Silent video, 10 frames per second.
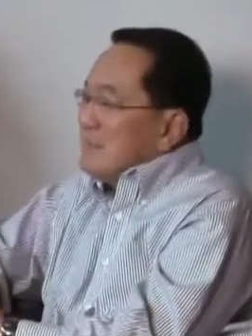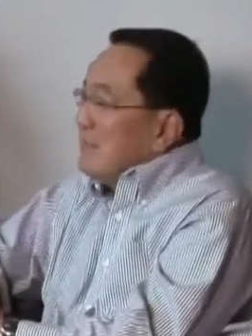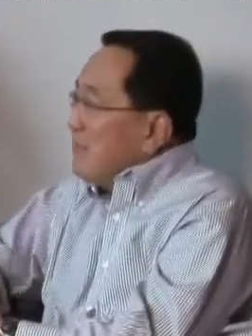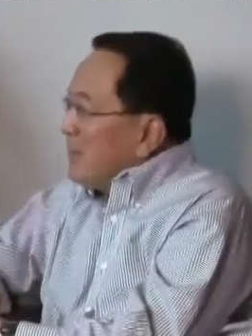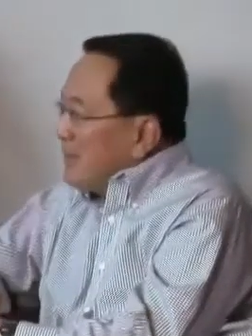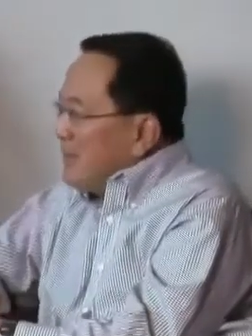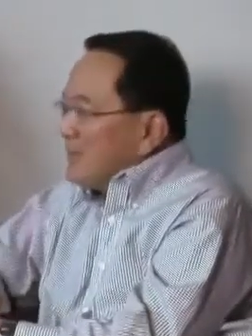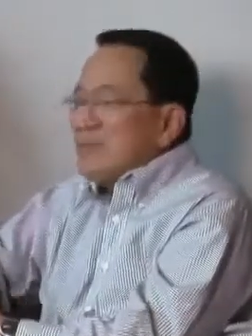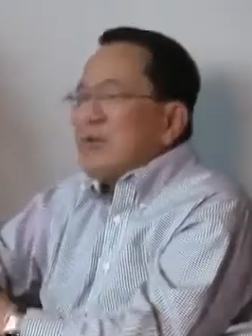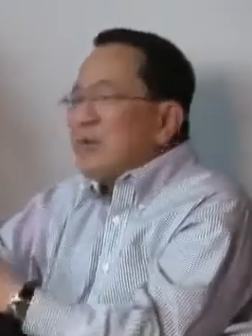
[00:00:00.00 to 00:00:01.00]
What about you?
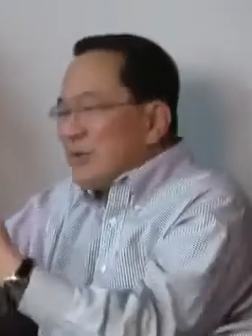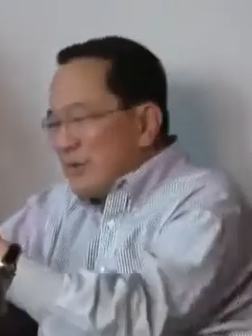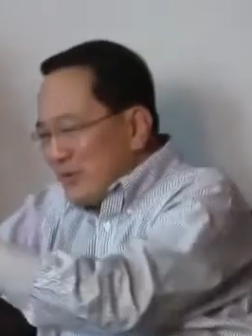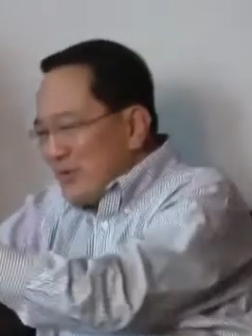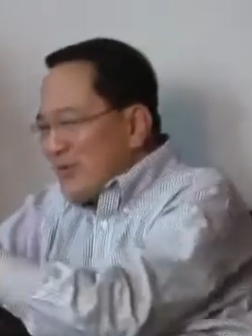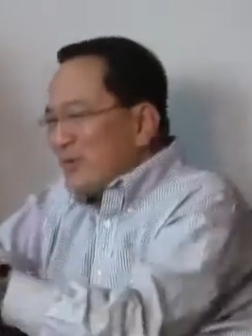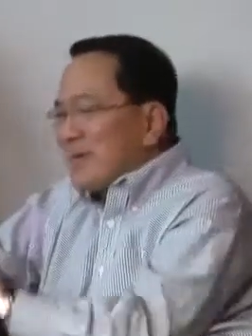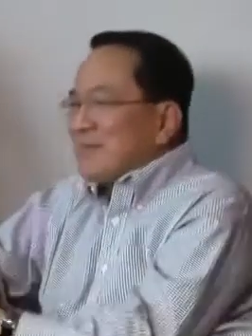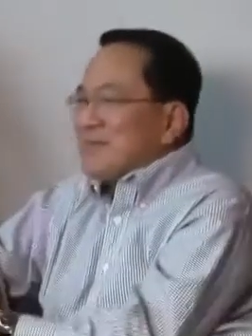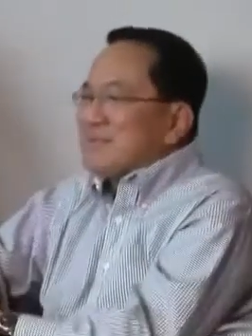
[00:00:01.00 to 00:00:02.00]
He said, no, you go to
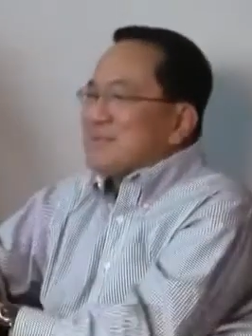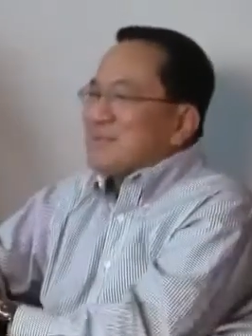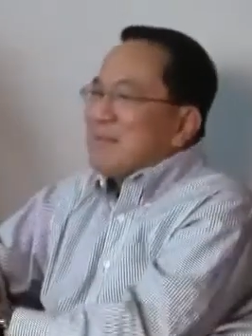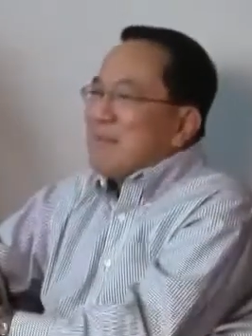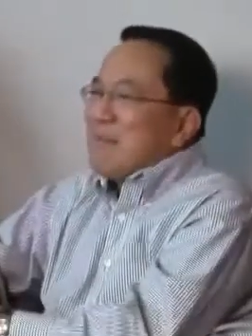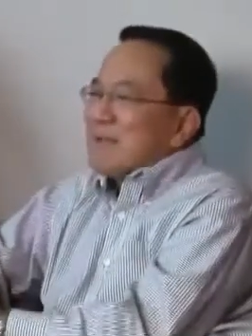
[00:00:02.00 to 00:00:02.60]
write the business plan.